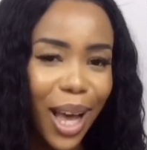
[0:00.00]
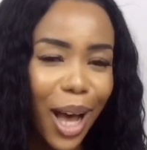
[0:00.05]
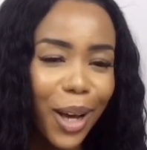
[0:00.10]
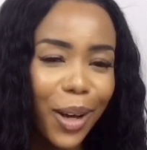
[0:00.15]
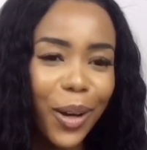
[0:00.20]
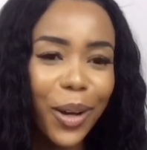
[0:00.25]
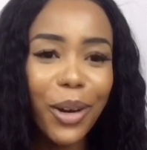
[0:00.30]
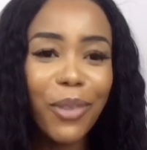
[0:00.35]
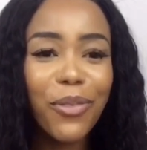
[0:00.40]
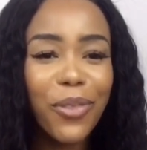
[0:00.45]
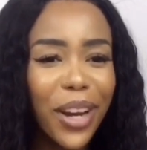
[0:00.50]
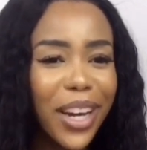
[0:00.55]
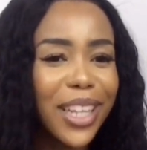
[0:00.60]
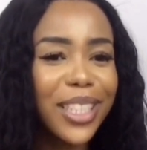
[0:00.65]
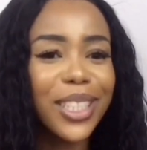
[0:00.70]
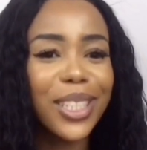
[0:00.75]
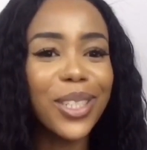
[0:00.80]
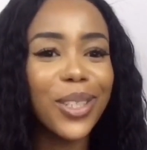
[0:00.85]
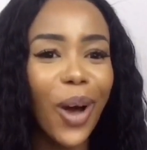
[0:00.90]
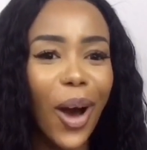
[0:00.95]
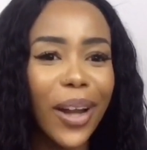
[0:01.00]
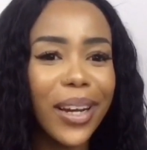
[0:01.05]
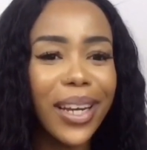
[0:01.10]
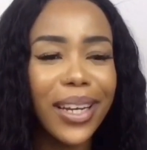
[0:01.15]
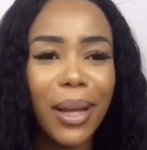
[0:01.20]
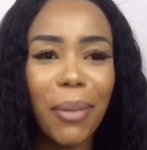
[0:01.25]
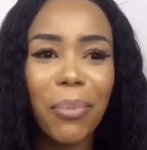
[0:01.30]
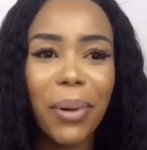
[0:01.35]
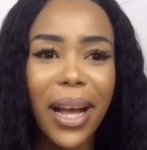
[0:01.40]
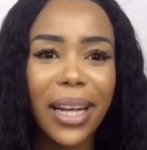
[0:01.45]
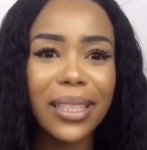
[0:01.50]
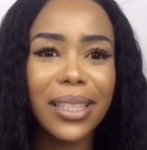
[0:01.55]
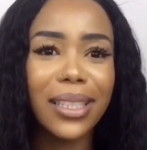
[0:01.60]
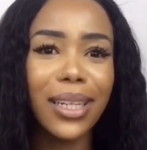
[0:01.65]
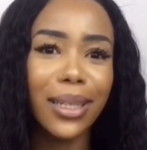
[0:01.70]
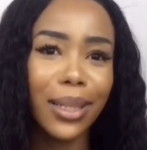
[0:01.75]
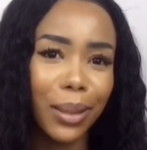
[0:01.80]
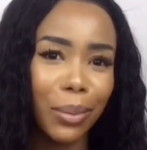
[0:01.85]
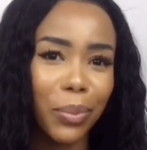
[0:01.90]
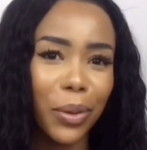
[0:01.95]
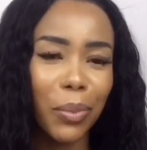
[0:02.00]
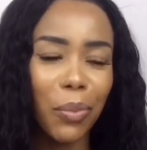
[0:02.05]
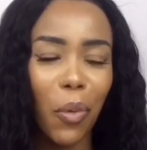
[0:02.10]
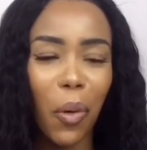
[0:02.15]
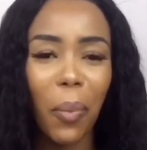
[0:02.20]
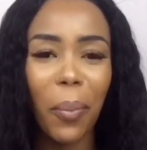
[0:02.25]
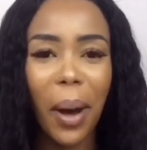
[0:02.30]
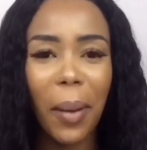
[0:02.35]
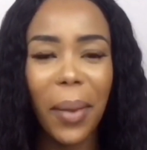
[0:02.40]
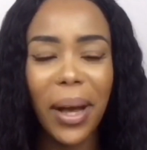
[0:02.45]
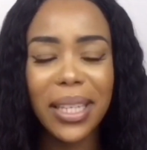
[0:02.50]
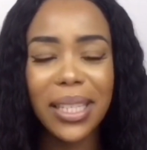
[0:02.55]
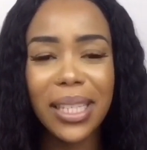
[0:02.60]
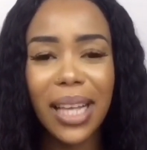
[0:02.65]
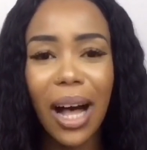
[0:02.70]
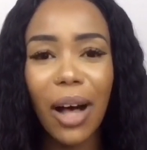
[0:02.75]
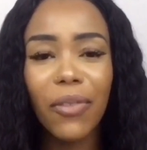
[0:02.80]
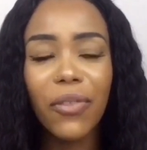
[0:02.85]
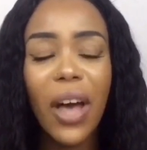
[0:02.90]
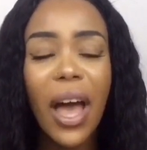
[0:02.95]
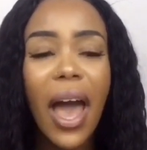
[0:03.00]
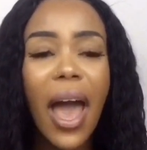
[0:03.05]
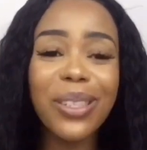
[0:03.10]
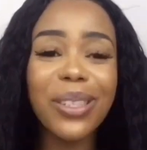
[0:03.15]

I could have really just gone in and plucked it a little bit more by myself.